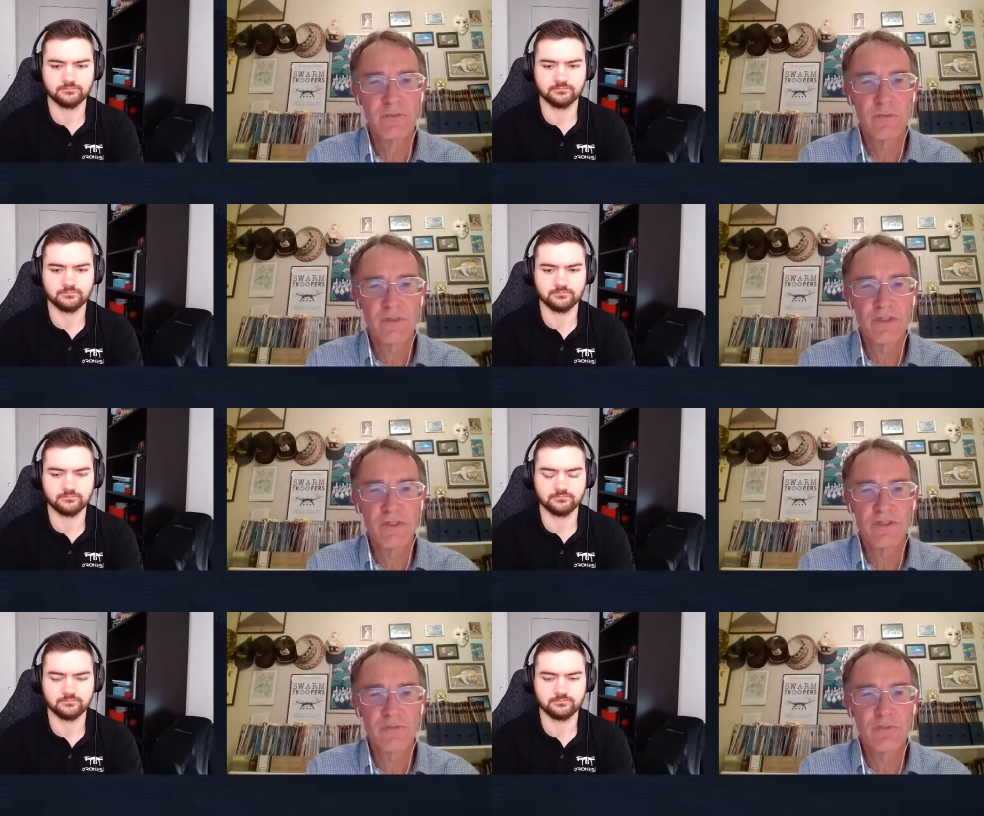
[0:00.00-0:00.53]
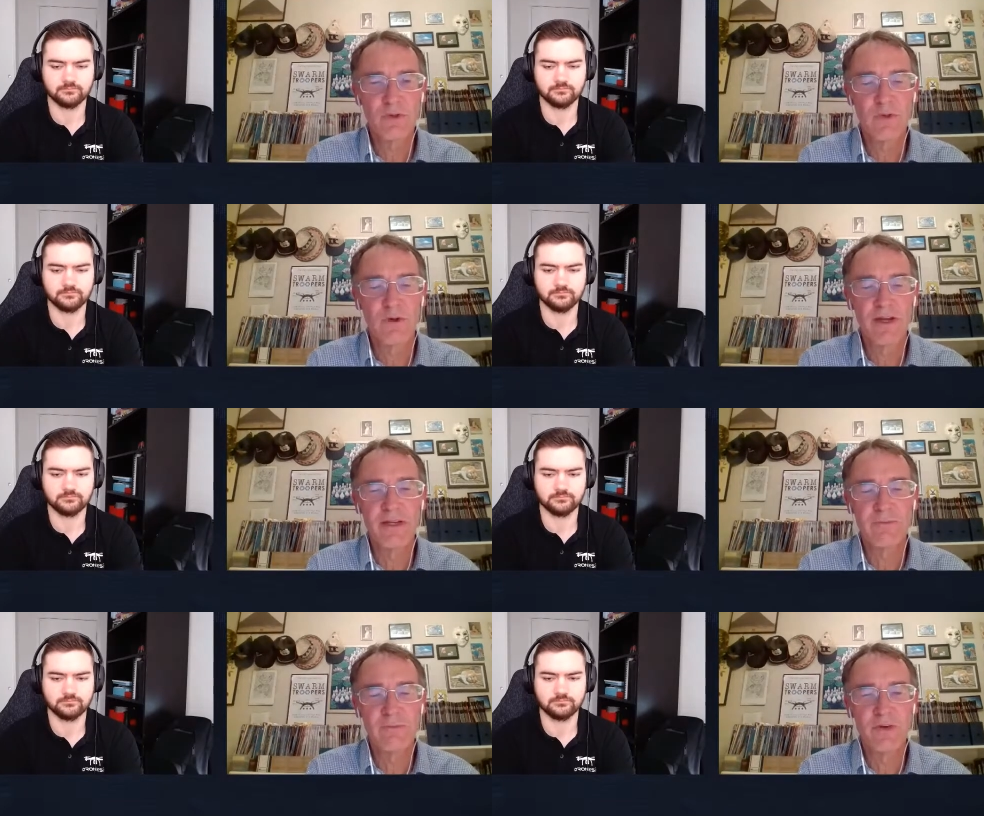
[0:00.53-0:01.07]
Speaker 1: which is
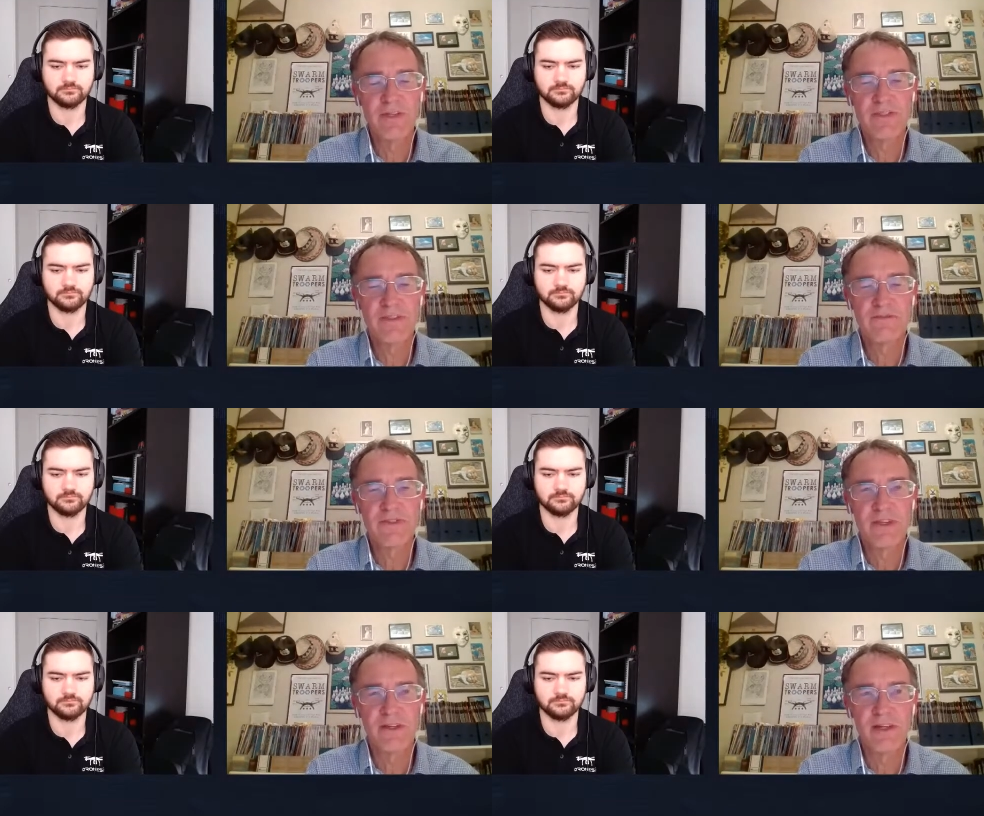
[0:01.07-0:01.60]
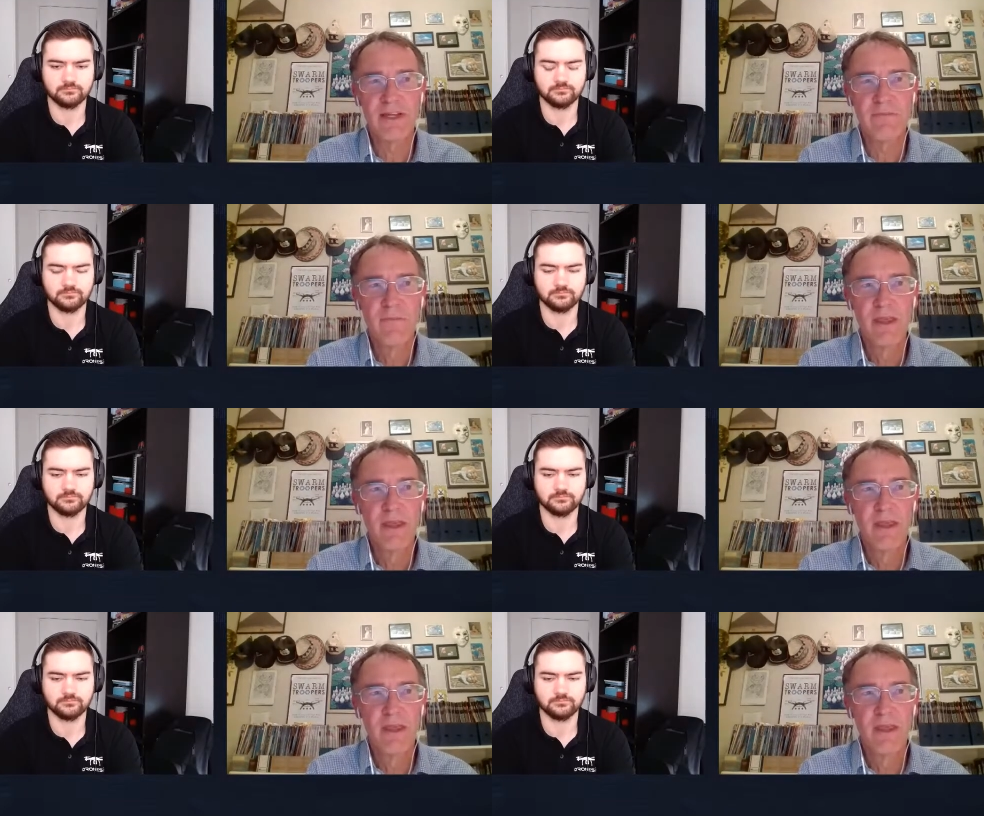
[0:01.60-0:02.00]
quite an impressive sight.